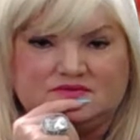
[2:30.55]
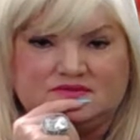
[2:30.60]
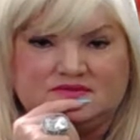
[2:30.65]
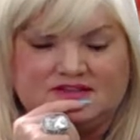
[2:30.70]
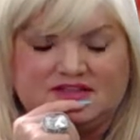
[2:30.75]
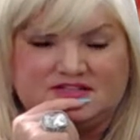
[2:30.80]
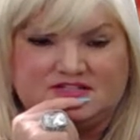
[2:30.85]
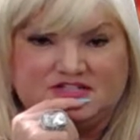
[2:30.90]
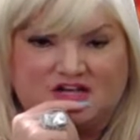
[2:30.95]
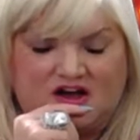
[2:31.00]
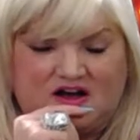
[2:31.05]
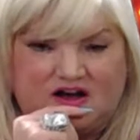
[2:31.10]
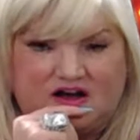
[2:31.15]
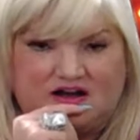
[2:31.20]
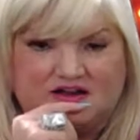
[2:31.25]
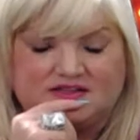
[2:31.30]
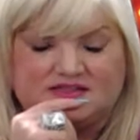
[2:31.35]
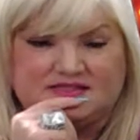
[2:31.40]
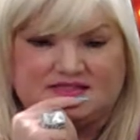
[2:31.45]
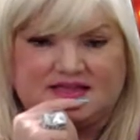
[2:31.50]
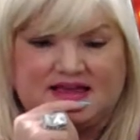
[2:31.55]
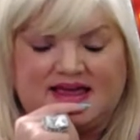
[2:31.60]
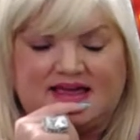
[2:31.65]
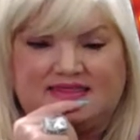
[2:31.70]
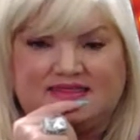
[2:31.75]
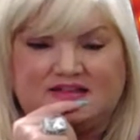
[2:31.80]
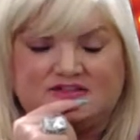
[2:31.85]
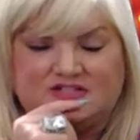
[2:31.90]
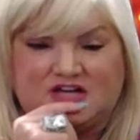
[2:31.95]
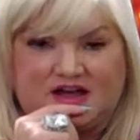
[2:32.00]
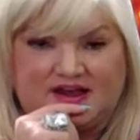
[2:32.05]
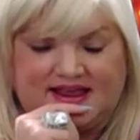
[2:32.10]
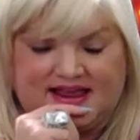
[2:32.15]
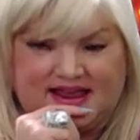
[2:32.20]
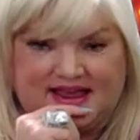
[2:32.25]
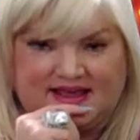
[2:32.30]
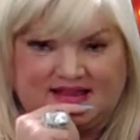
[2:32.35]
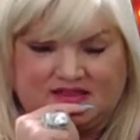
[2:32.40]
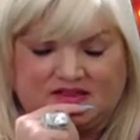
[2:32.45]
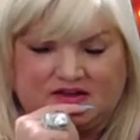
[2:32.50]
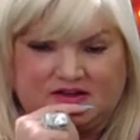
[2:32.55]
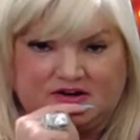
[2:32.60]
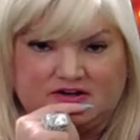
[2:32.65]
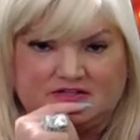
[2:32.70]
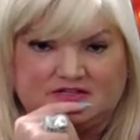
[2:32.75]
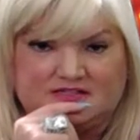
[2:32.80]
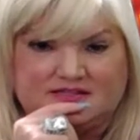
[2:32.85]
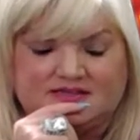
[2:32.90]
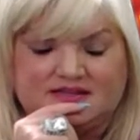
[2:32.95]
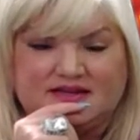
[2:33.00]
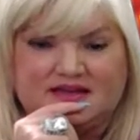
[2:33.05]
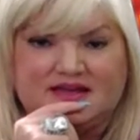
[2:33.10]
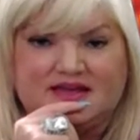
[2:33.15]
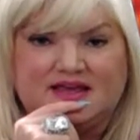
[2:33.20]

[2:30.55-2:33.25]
the dogs and the dog handlers,